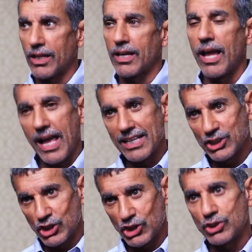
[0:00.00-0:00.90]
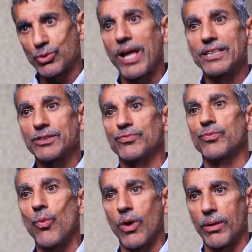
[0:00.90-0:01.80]
has
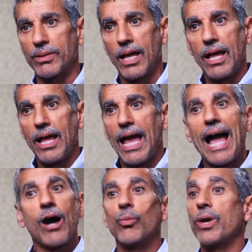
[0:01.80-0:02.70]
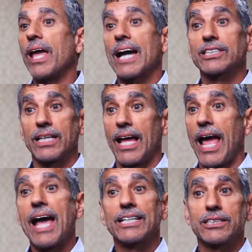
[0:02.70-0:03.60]
transformed how we actually,
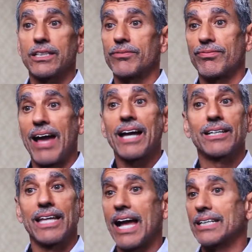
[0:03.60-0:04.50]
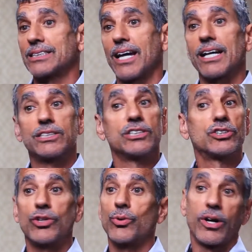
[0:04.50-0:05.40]
as faculty, as scientists,
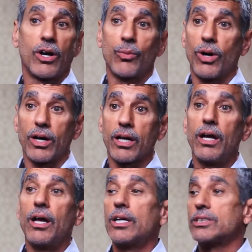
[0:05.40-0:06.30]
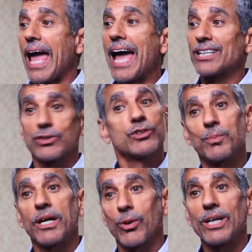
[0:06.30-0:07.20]
are doing our work to ask those
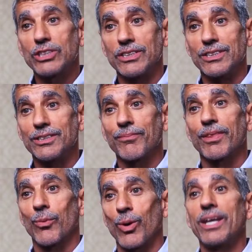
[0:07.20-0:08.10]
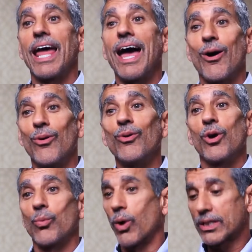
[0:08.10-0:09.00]
big questions. One now
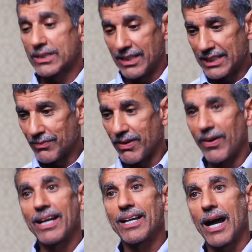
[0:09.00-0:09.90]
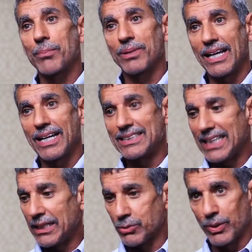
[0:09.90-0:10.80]
works in these very complicated
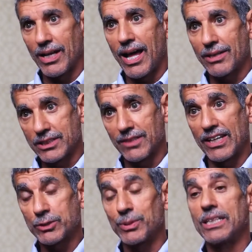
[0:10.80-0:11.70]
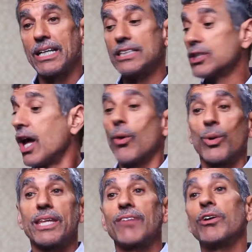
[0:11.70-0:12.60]
teams with lots of expertise,
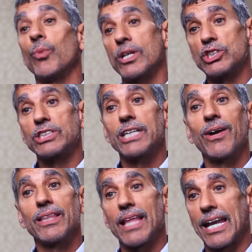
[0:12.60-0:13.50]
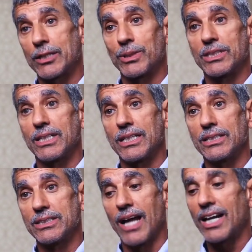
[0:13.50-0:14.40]
with everyone sharing that
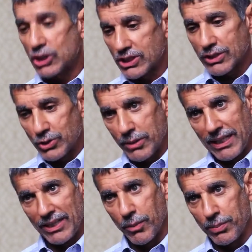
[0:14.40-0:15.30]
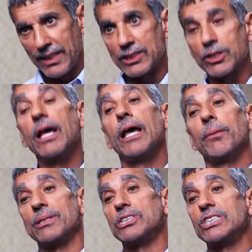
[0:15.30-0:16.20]
expertise, not just contributing their piece,
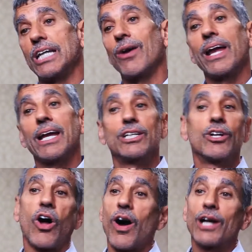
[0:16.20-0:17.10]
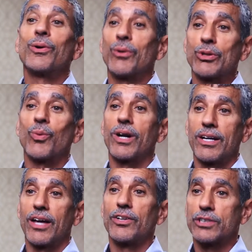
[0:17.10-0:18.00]
but sharing and arguing with one
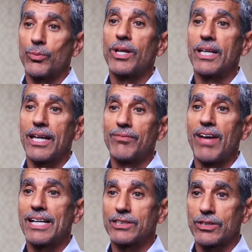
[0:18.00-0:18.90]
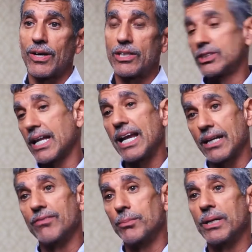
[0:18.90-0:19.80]
another to really advance our understanding
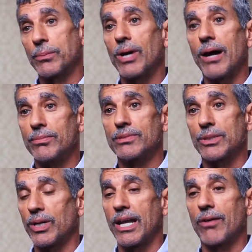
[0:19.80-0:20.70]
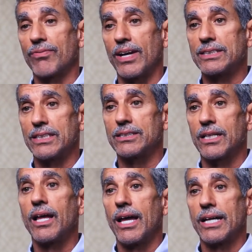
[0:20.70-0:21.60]
of the big problems that we now face as,
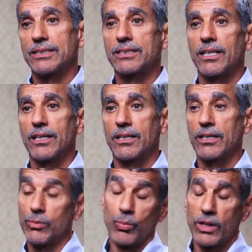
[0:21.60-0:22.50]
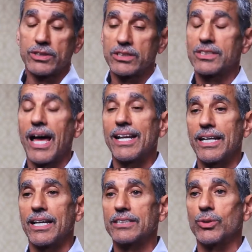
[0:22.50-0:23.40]
as uh, a, a society
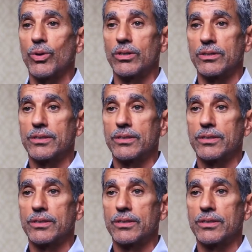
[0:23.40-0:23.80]
and as a world.